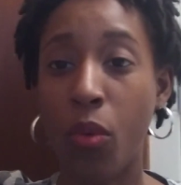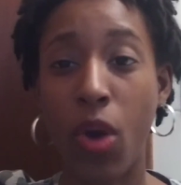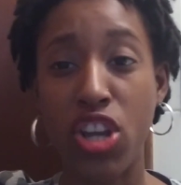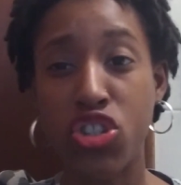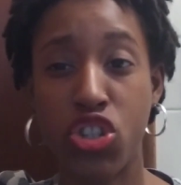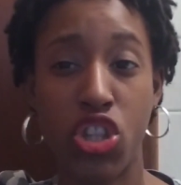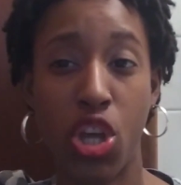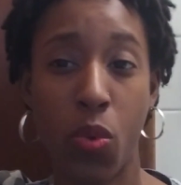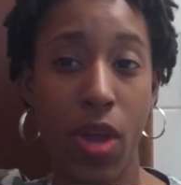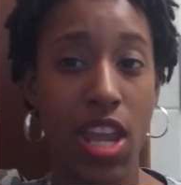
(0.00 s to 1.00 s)
wedge
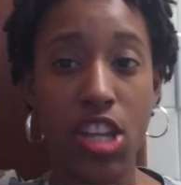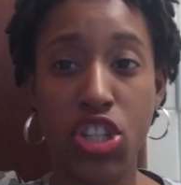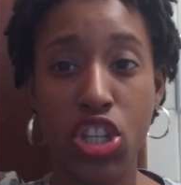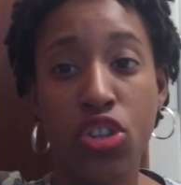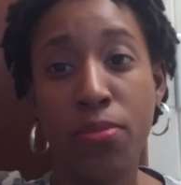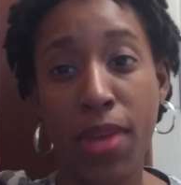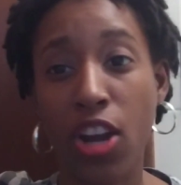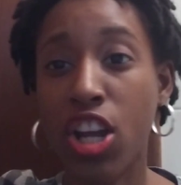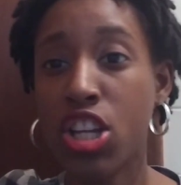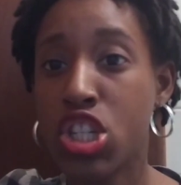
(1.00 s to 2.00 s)
their way into your
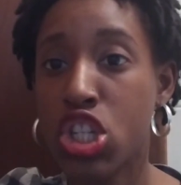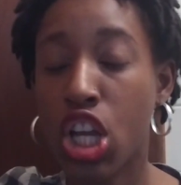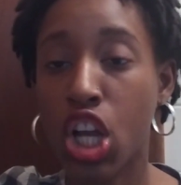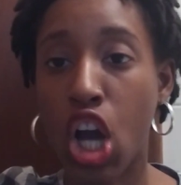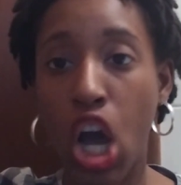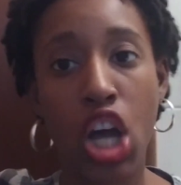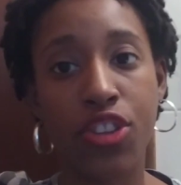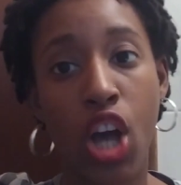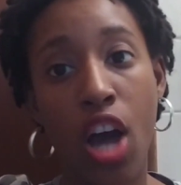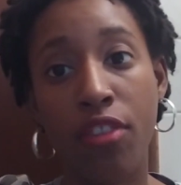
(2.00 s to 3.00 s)
marriage and
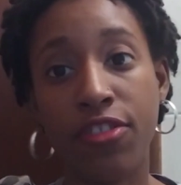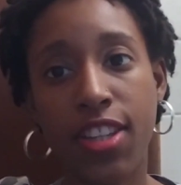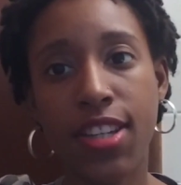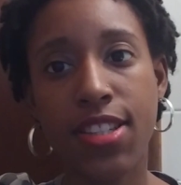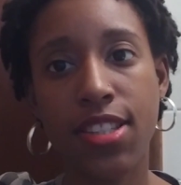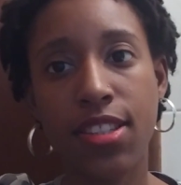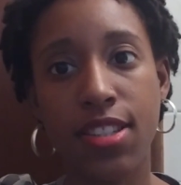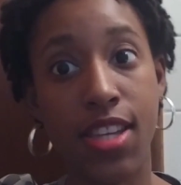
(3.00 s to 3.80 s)
cause conflict.